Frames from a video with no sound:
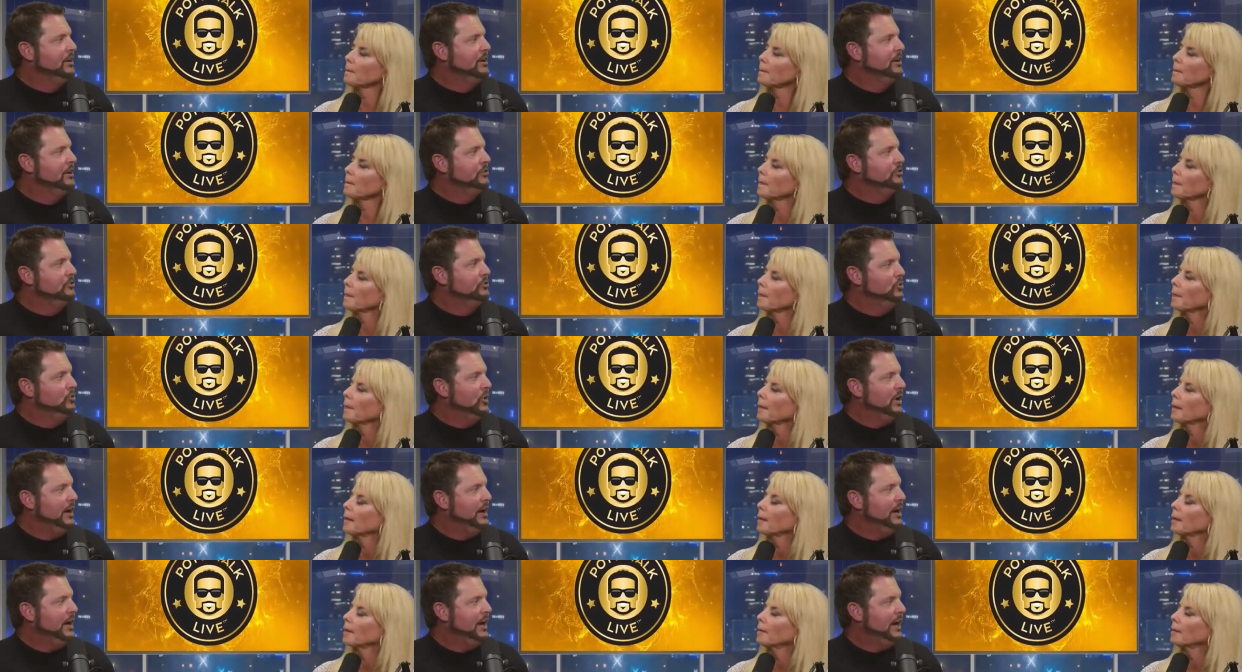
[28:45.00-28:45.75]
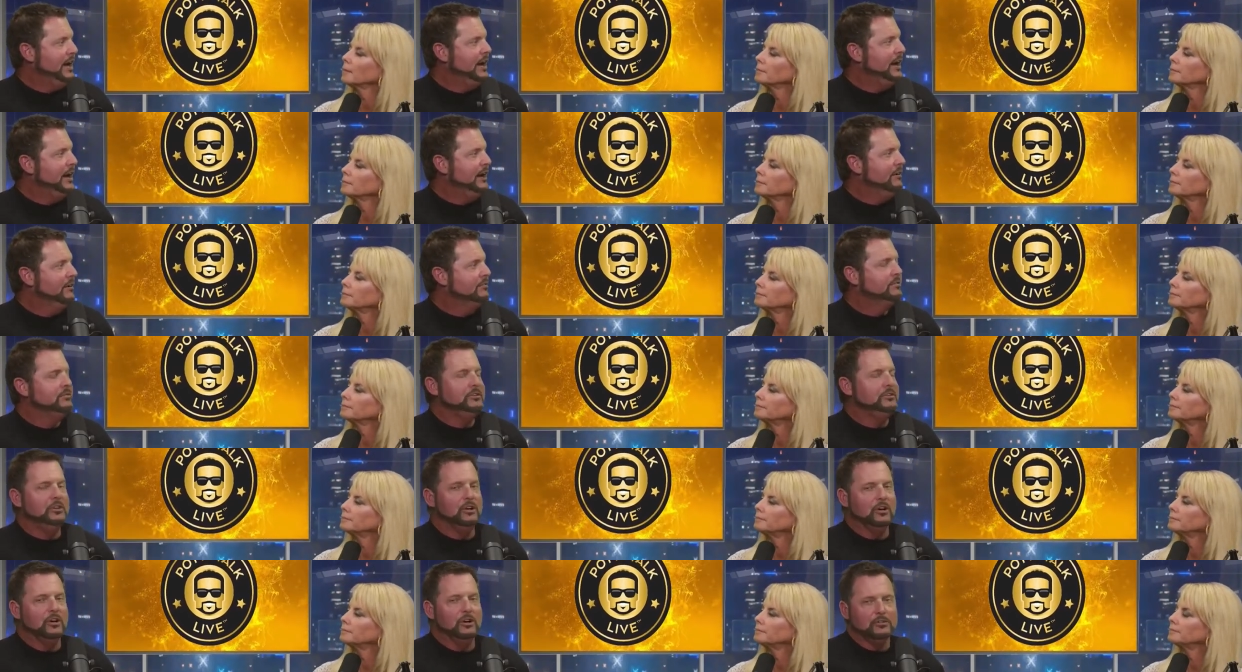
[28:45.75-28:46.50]
Speaker 1: Do I have
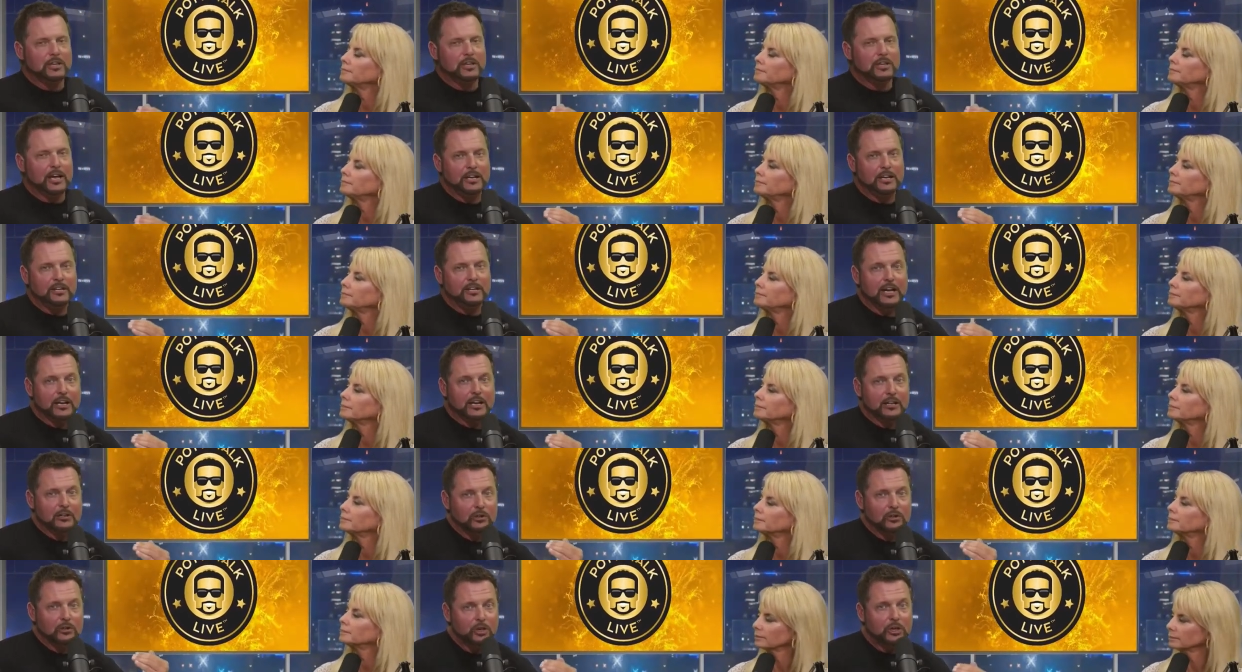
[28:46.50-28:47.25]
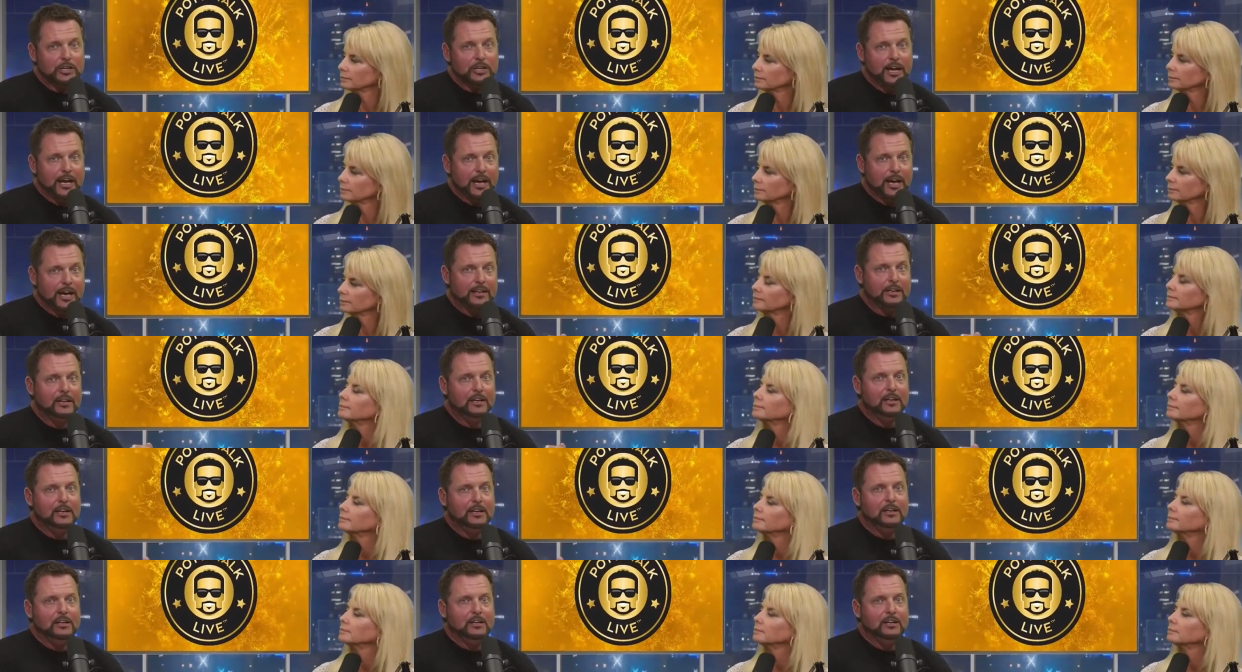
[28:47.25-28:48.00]
you know kind of you got to look at
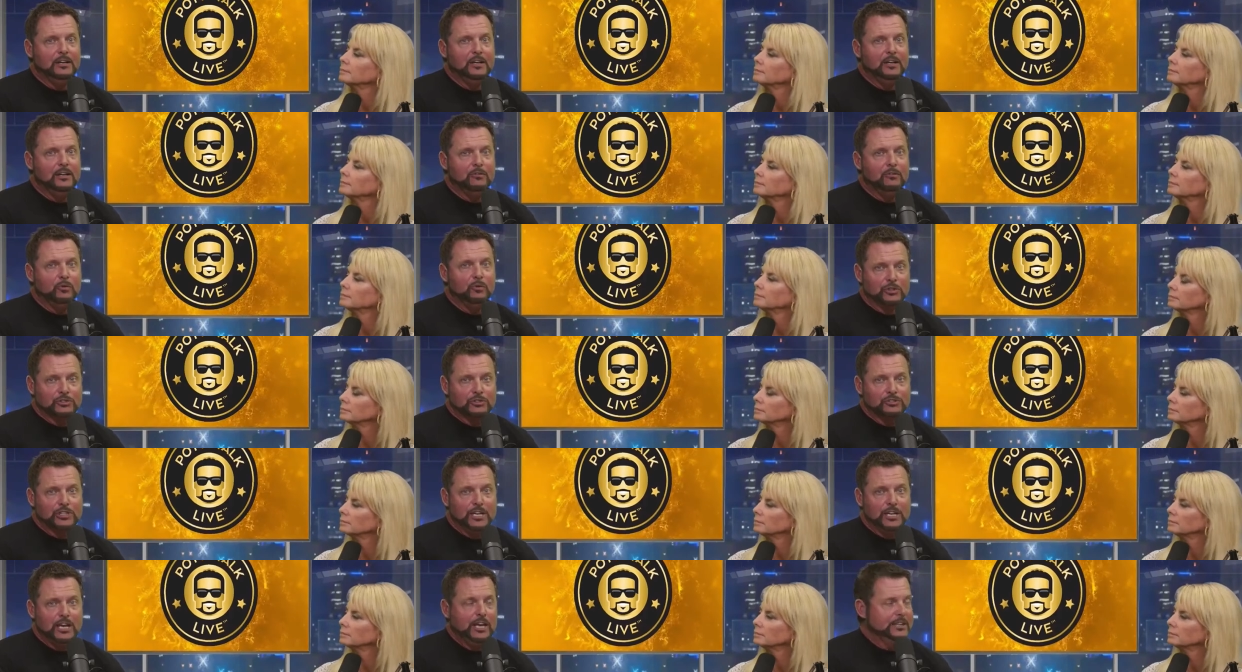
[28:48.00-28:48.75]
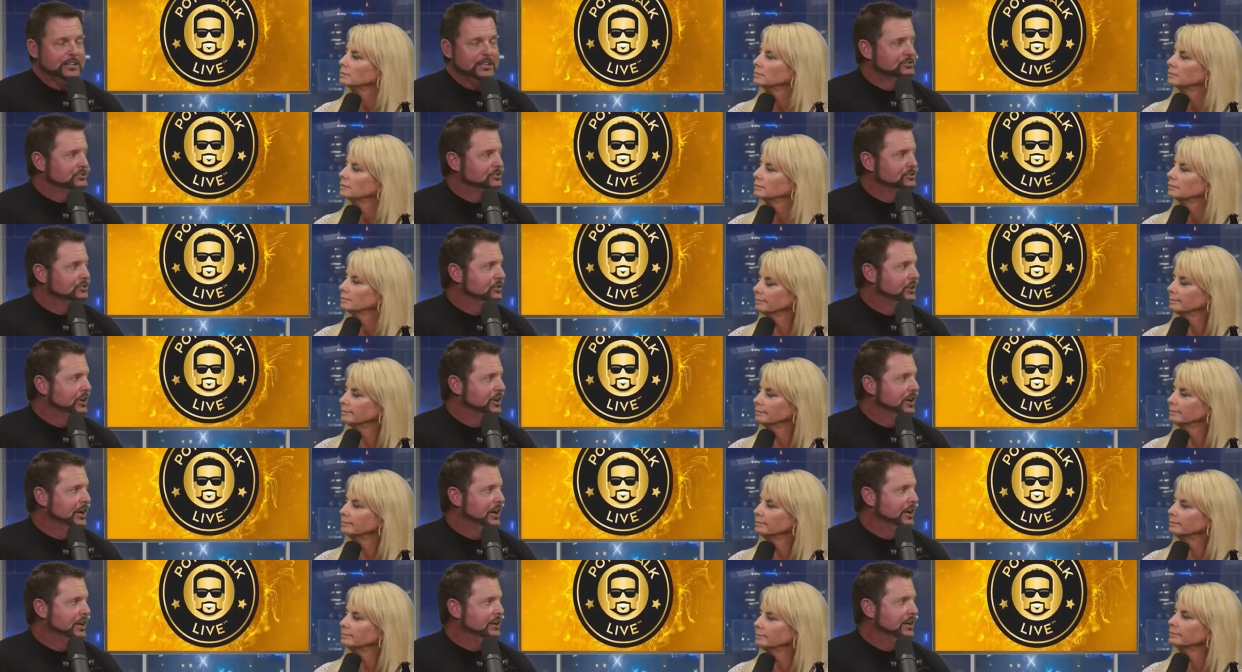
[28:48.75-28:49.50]
if worst case.
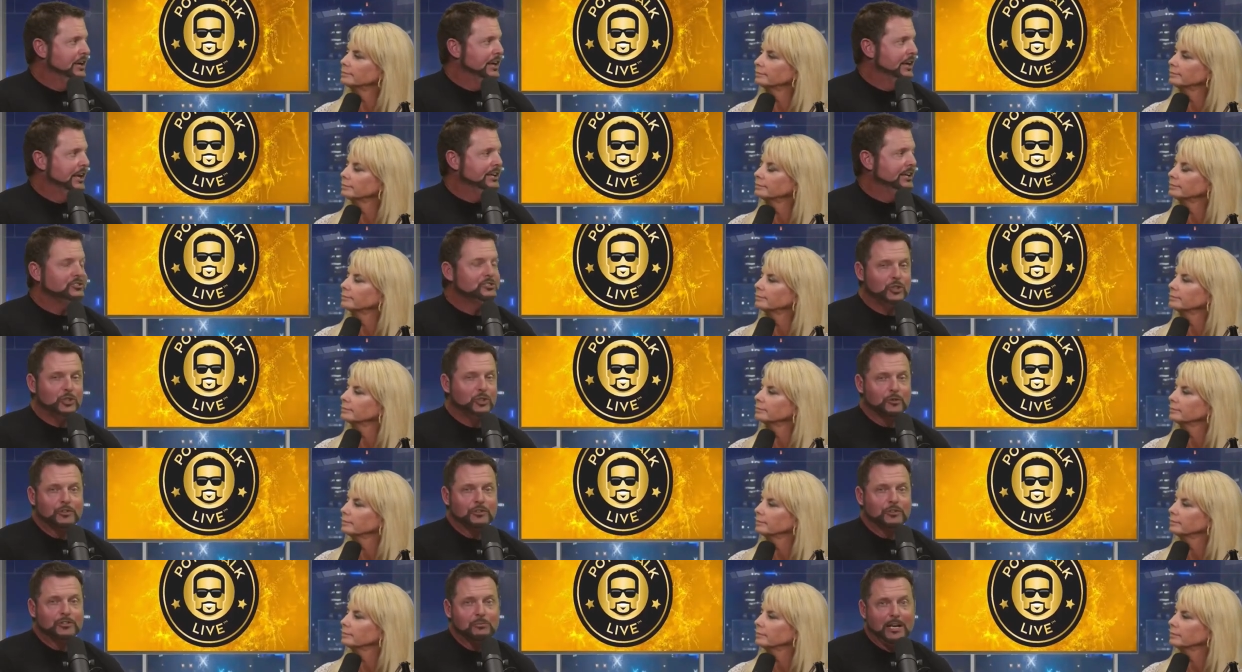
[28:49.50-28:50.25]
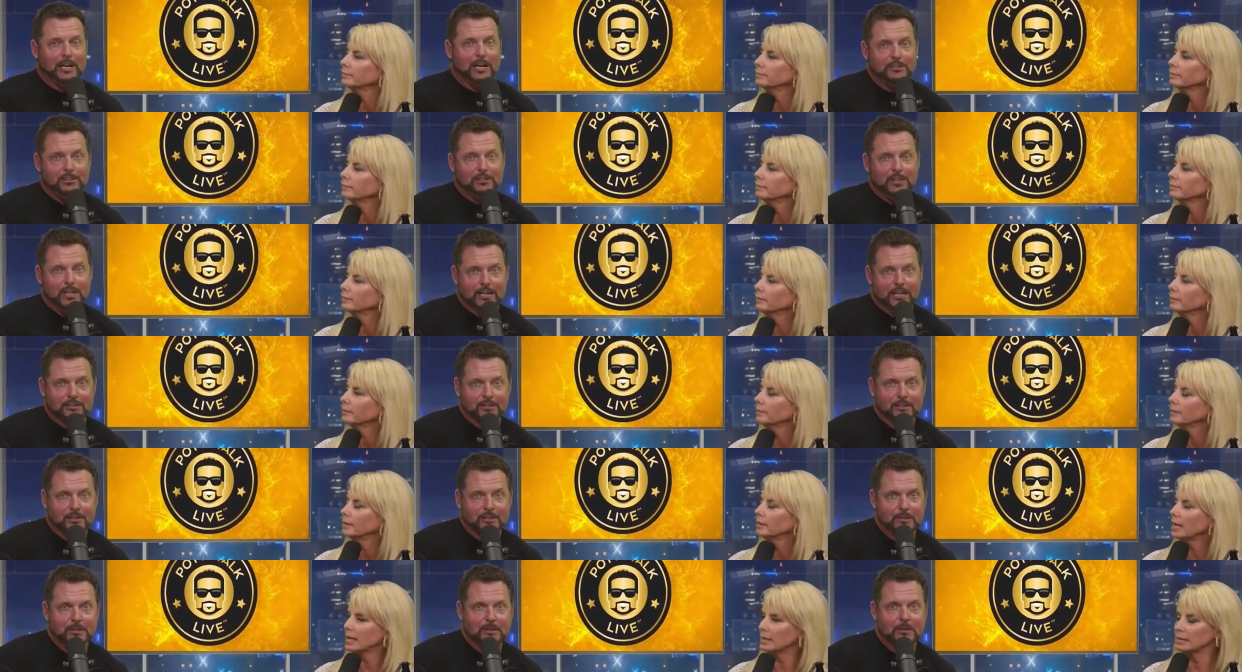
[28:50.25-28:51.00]
Okay, mm-hmm. can I service my debt?
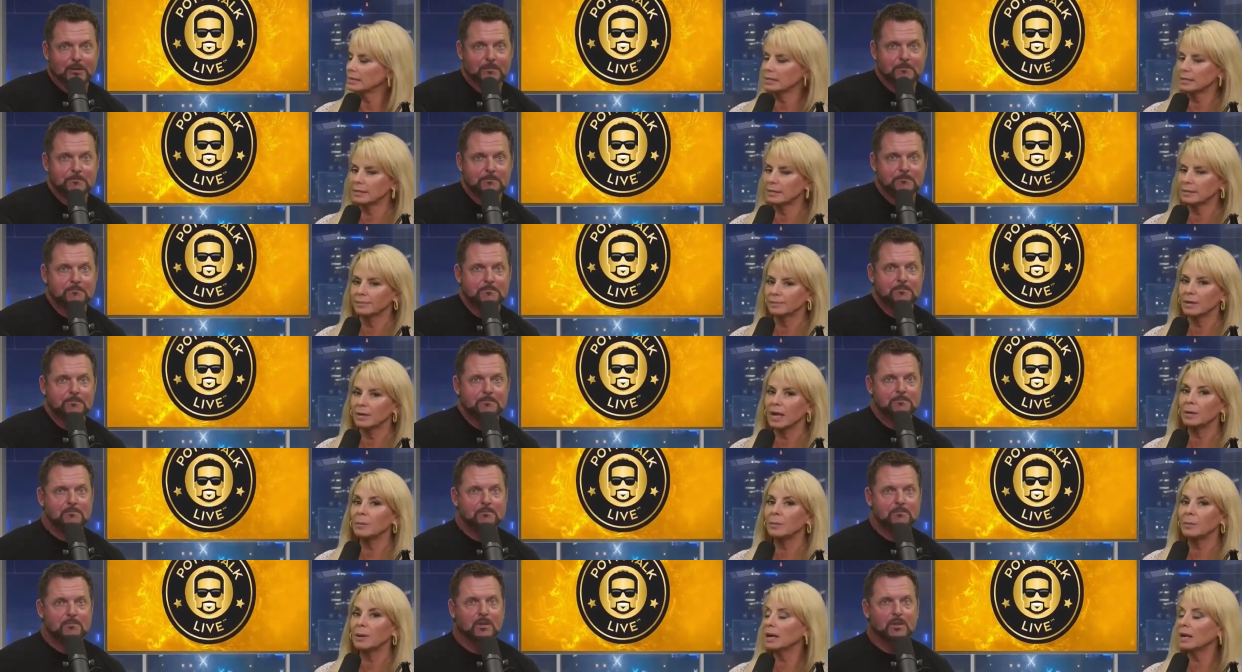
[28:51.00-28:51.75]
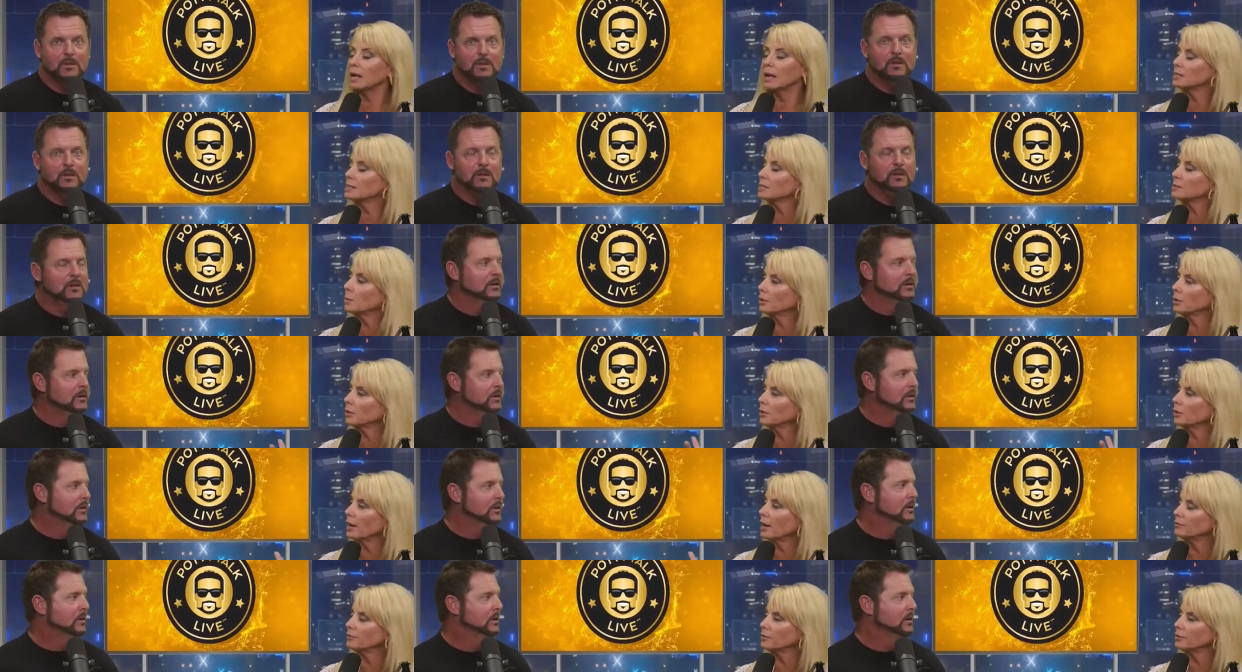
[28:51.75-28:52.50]
Speaker 2: Yes, and we got a lot
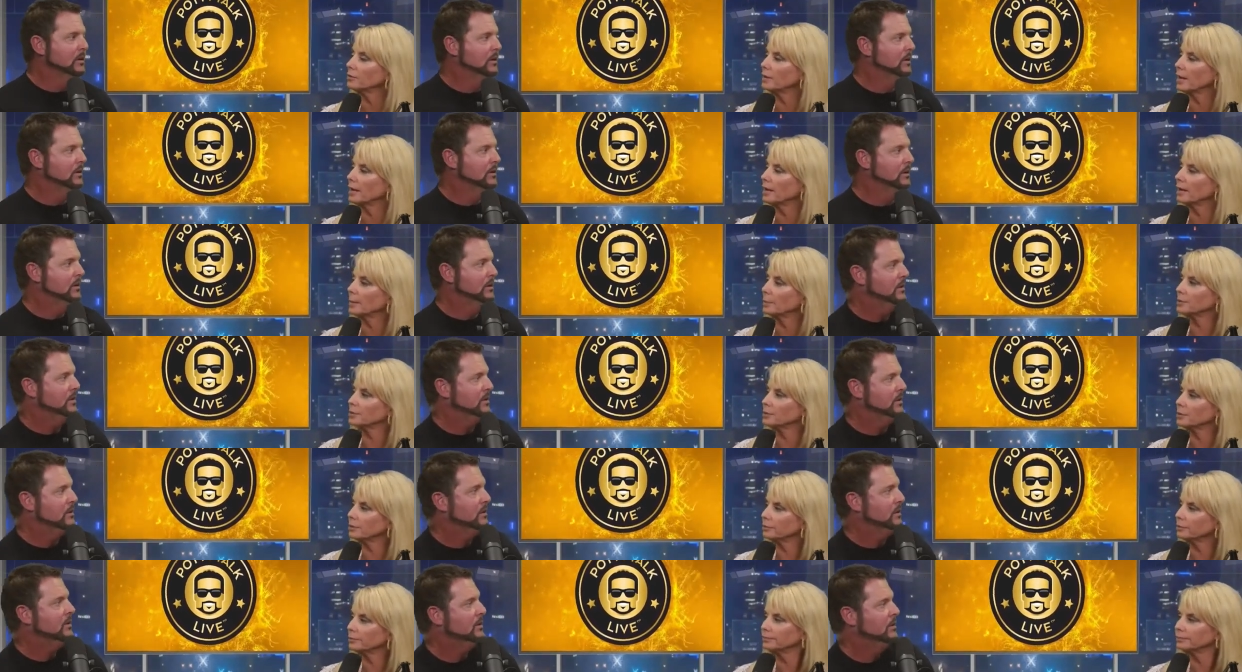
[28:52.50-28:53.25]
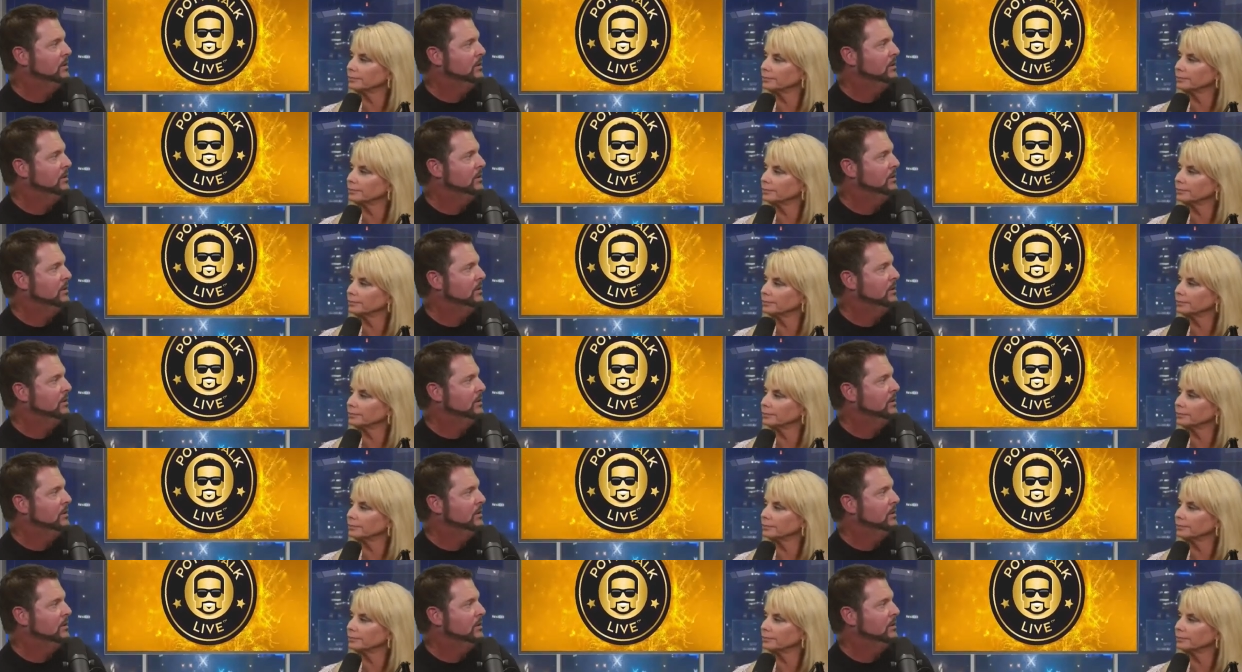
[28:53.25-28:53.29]
smarter after that episode.